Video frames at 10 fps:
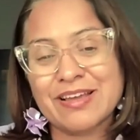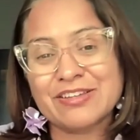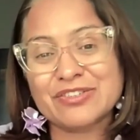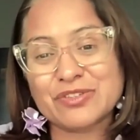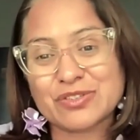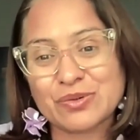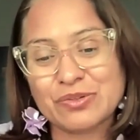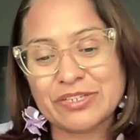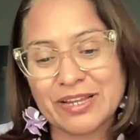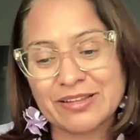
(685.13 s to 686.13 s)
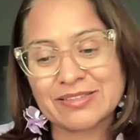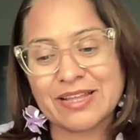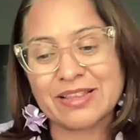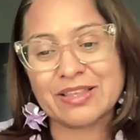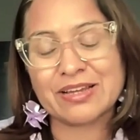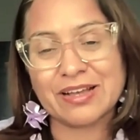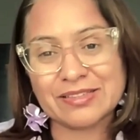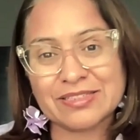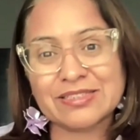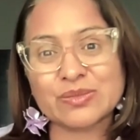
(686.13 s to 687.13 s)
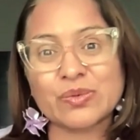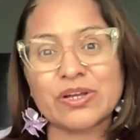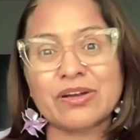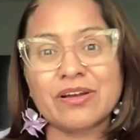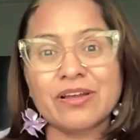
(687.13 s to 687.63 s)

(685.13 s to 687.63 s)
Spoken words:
She was so jealous that the cousins were